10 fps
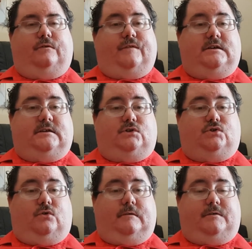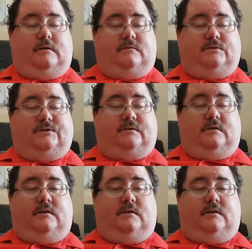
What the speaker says: Vintage Toy Docs,